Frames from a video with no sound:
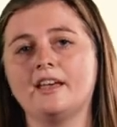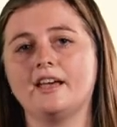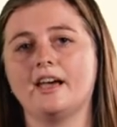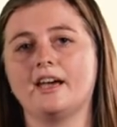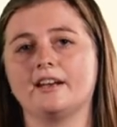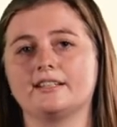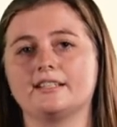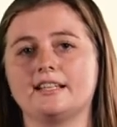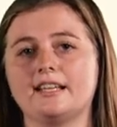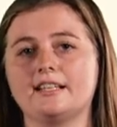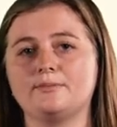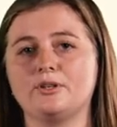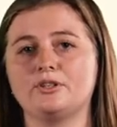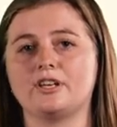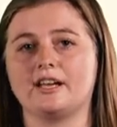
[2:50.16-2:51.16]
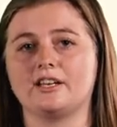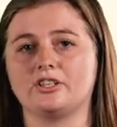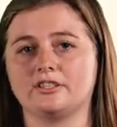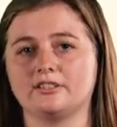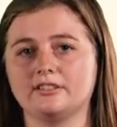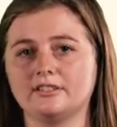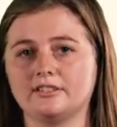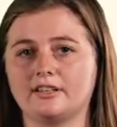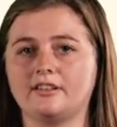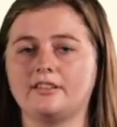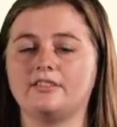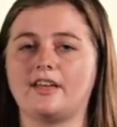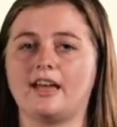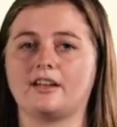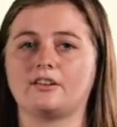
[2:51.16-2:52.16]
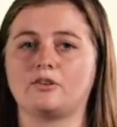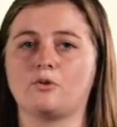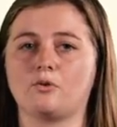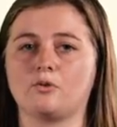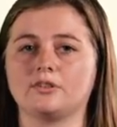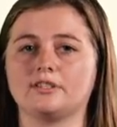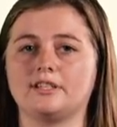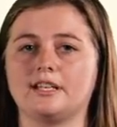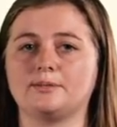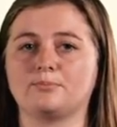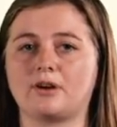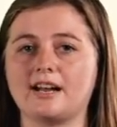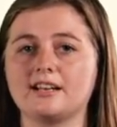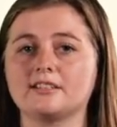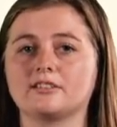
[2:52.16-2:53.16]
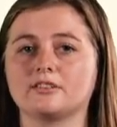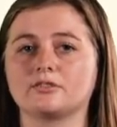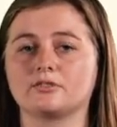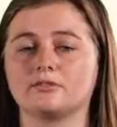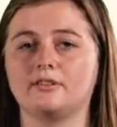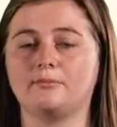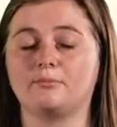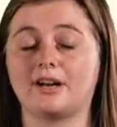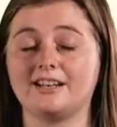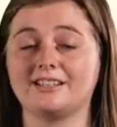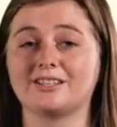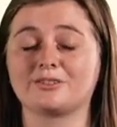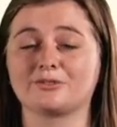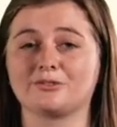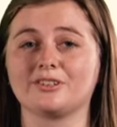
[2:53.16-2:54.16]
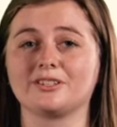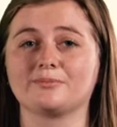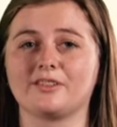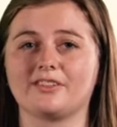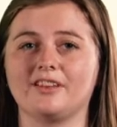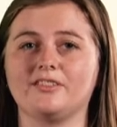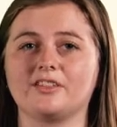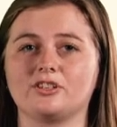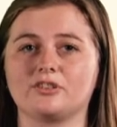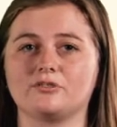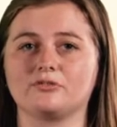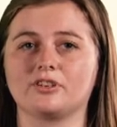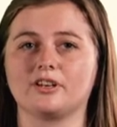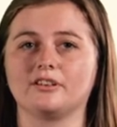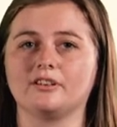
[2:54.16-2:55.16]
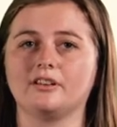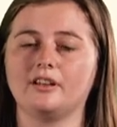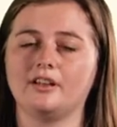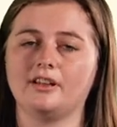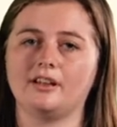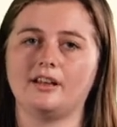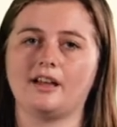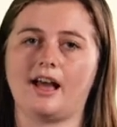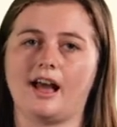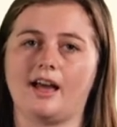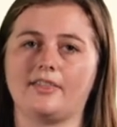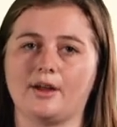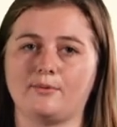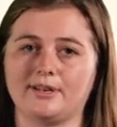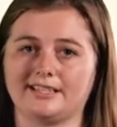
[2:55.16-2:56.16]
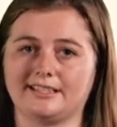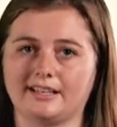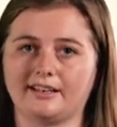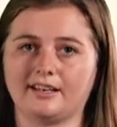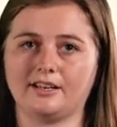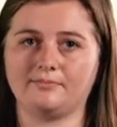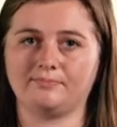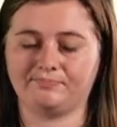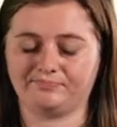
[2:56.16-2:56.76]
And it's these mutations that cause these brain, dis brain disorders within the children uh, that we study.